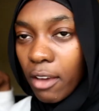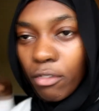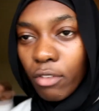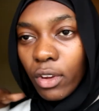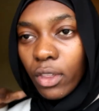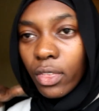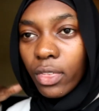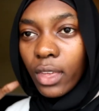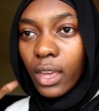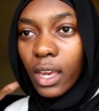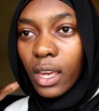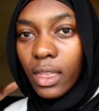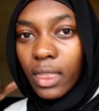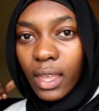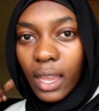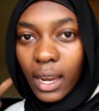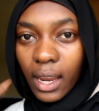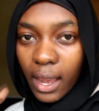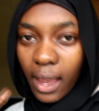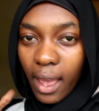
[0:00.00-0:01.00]
everything
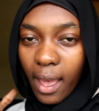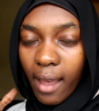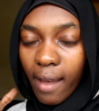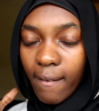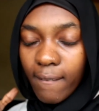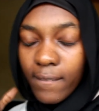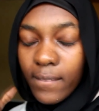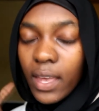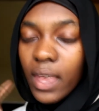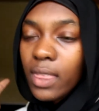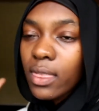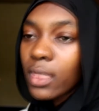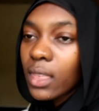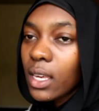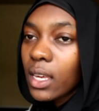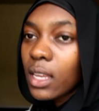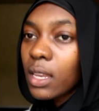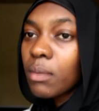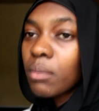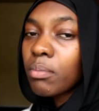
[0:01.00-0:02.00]
that I have and
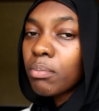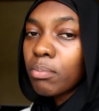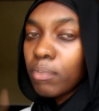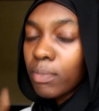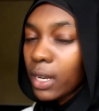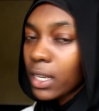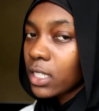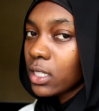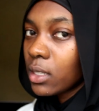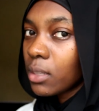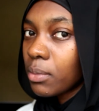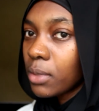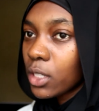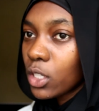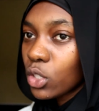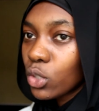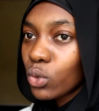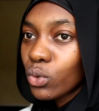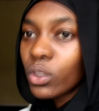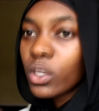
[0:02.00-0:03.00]
then place them in
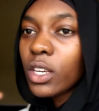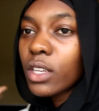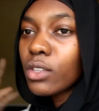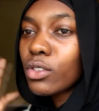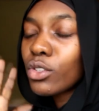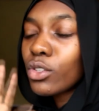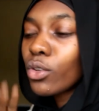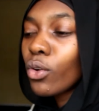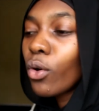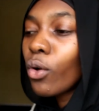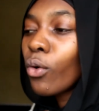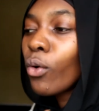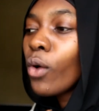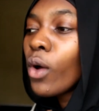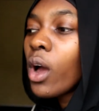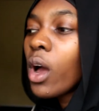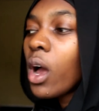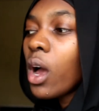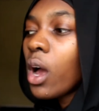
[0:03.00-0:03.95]
the suitcase. So